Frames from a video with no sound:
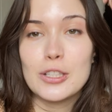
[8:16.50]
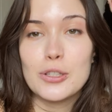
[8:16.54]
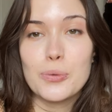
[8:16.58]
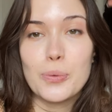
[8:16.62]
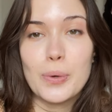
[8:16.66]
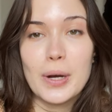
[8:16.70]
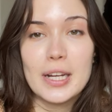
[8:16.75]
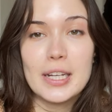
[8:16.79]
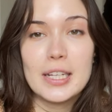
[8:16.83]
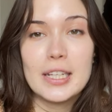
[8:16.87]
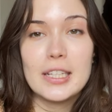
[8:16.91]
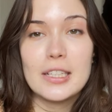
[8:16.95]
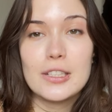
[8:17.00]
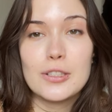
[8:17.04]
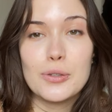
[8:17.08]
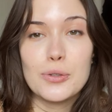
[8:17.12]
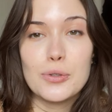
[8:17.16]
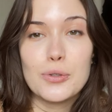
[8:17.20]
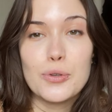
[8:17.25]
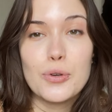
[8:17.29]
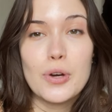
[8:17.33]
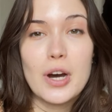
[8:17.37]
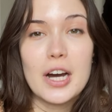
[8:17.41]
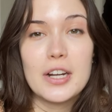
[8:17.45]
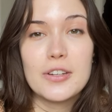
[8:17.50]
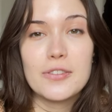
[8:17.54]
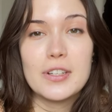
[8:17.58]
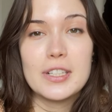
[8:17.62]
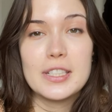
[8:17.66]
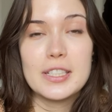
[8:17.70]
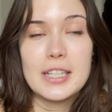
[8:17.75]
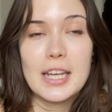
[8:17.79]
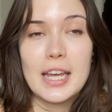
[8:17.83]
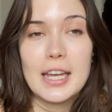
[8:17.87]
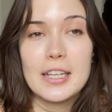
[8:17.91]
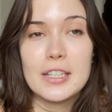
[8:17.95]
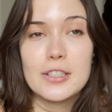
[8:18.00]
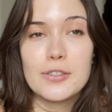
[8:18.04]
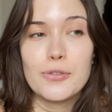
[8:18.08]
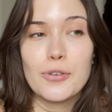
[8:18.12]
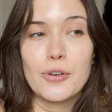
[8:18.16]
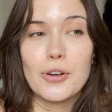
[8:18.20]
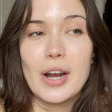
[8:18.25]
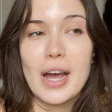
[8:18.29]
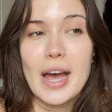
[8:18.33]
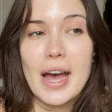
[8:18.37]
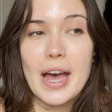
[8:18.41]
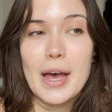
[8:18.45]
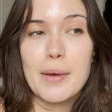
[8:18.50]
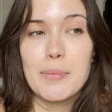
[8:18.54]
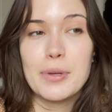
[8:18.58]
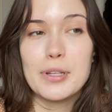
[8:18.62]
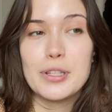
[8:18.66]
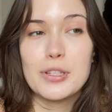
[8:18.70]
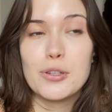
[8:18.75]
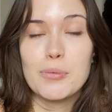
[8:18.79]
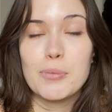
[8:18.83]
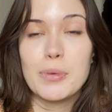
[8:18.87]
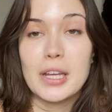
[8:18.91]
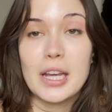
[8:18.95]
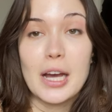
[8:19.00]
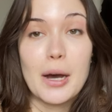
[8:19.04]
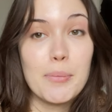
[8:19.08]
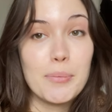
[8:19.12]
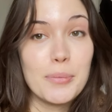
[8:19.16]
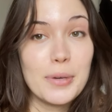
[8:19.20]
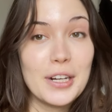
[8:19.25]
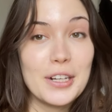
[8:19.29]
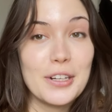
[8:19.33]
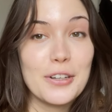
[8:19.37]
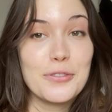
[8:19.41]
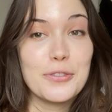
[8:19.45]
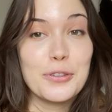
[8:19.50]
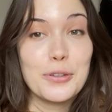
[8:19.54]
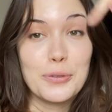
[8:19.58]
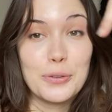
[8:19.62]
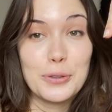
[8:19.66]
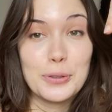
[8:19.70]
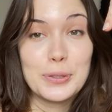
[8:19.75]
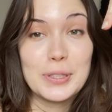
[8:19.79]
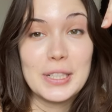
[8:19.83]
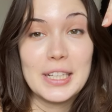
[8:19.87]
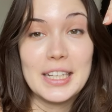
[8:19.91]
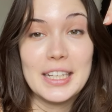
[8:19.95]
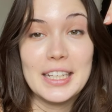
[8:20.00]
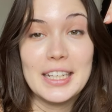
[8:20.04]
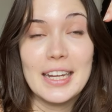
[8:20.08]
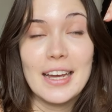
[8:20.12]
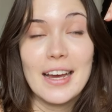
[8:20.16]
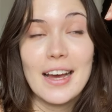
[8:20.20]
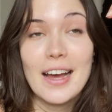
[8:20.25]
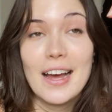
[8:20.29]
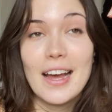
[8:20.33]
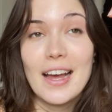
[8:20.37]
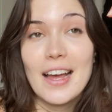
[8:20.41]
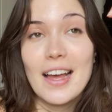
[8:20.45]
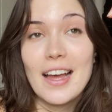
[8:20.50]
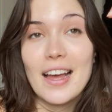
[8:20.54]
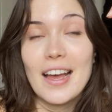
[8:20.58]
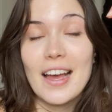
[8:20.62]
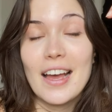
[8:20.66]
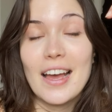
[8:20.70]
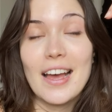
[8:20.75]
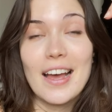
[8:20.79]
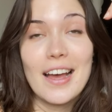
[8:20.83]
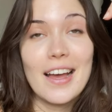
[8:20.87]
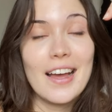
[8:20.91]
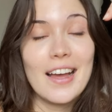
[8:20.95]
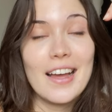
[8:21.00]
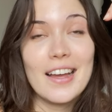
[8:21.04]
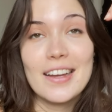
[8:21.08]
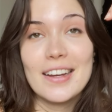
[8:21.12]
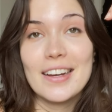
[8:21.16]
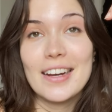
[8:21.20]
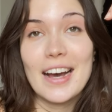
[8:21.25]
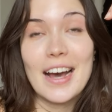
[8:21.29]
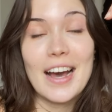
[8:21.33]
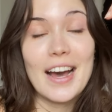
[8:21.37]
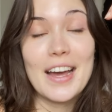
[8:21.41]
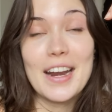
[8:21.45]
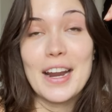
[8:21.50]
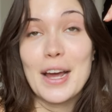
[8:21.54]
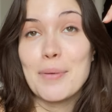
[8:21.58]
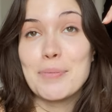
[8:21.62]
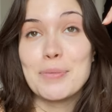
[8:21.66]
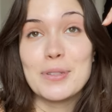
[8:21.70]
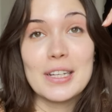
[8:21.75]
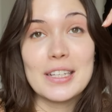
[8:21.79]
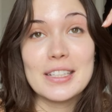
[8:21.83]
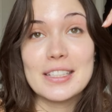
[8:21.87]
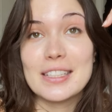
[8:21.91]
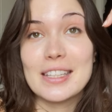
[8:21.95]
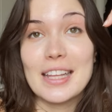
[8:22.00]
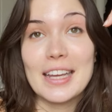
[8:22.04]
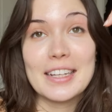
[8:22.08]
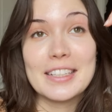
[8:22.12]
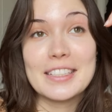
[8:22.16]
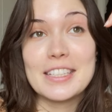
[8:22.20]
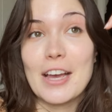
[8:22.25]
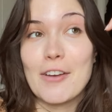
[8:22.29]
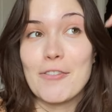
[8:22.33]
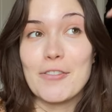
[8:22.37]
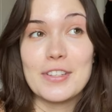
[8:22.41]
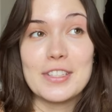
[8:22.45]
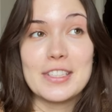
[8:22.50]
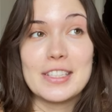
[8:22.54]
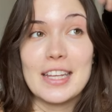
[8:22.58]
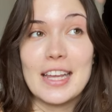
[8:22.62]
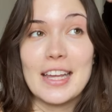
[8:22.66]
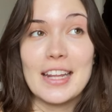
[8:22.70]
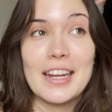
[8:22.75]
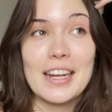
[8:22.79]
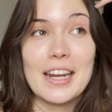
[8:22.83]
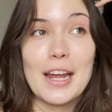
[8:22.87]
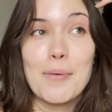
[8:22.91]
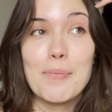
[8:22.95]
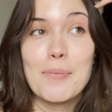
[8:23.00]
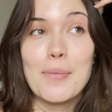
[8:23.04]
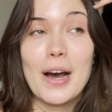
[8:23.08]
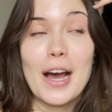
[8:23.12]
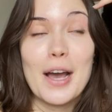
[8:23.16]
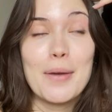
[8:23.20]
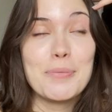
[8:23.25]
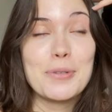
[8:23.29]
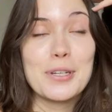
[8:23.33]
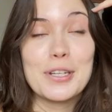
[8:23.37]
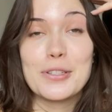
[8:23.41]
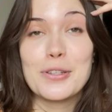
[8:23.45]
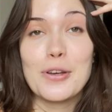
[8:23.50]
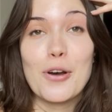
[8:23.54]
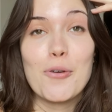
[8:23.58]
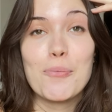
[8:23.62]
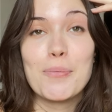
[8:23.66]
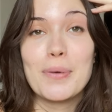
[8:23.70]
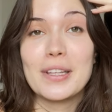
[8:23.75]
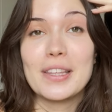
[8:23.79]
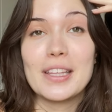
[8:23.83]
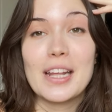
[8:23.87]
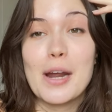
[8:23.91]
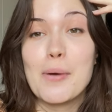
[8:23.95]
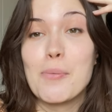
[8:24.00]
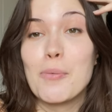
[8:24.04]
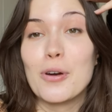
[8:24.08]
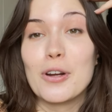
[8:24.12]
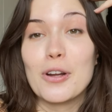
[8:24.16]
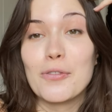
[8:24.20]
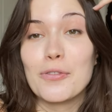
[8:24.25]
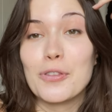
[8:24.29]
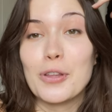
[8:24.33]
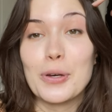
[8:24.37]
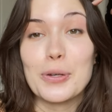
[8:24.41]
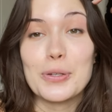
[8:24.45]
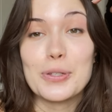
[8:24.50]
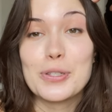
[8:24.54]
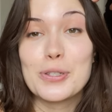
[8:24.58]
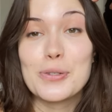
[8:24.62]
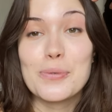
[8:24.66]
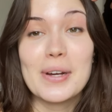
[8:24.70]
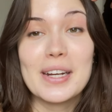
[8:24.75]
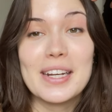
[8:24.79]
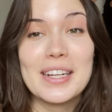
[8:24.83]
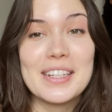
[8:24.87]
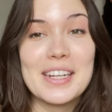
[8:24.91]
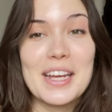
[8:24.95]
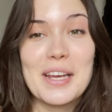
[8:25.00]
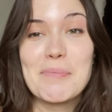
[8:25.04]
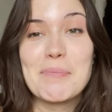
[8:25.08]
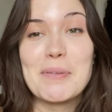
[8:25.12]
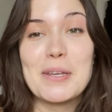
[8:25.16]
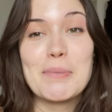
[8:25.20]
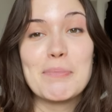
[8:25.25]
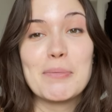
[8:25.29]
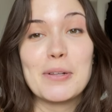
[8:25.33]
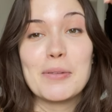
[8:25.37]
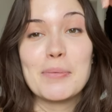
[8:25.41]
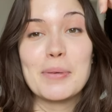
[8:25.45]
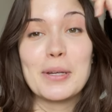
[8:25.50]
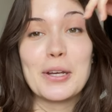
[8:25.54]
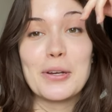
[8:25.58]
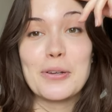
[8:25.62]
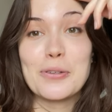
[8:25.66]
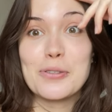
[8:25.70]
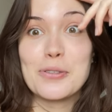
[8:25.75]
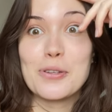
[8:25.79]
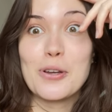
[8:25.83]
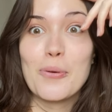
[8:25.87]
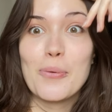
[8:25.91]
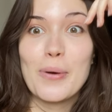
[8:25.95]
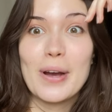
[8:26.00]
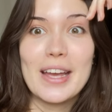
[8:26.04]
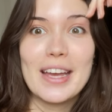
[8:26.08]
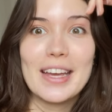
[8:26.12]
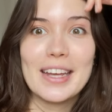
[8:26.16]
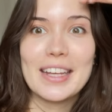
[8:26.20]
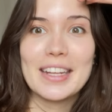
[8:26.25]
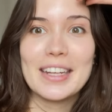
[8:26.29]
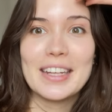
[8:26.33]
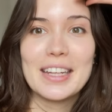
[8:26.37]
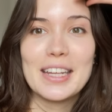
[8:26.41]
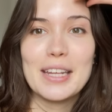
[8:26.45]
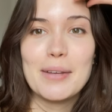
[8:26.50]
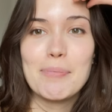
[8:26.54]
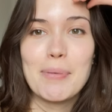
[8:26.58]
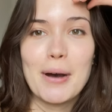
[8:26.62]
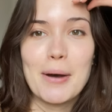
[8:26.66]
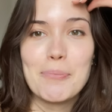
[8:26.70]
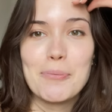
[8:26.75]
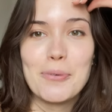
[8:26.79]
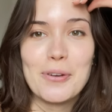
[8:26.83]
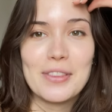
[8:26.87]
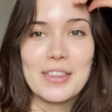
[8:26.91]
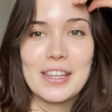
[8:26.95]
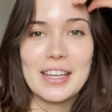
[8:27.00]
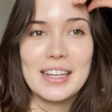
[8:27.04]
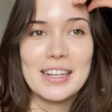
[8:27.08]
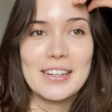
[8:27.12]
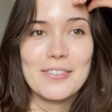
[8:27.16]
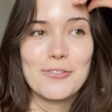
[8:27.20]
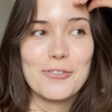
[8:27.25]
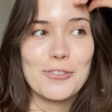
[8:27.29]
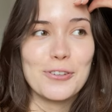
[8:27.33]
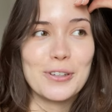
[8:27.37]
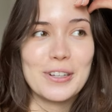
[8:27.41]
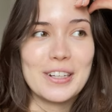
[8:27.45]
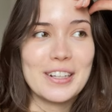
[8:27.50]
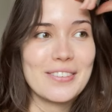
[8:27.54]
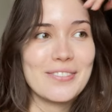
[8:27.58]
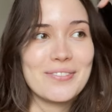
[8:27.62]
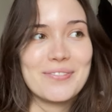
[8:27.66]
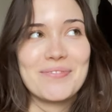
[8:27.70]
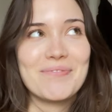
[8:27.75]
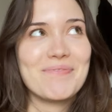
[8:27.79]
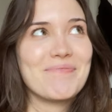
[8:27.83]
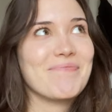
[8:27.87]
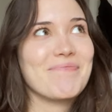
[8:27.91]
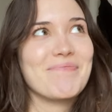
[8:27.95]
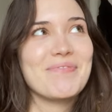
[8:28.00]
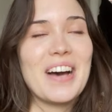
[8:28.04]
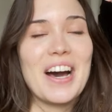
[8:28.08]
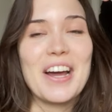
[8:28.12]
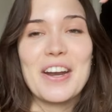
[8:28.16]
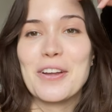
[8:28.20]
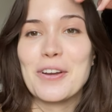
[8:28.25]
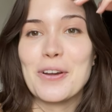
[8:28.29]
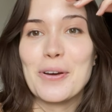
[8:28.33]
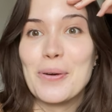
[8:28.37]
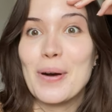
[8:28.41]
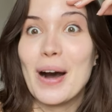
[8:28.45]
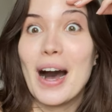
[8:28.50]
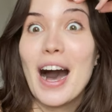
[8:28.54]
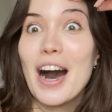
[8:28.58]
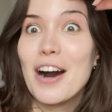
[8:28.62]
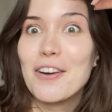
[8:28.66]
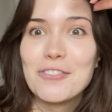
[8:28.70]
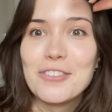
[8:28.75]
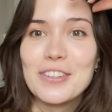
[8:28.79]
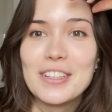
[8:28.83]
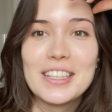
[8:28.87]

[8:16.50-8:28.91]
20 to 200 days for a habit to become part of your routine. And I'm just like devastated. I'm just hoping that I'm one of those 20-day people, because no way I can keep up with it for, I don't know, half a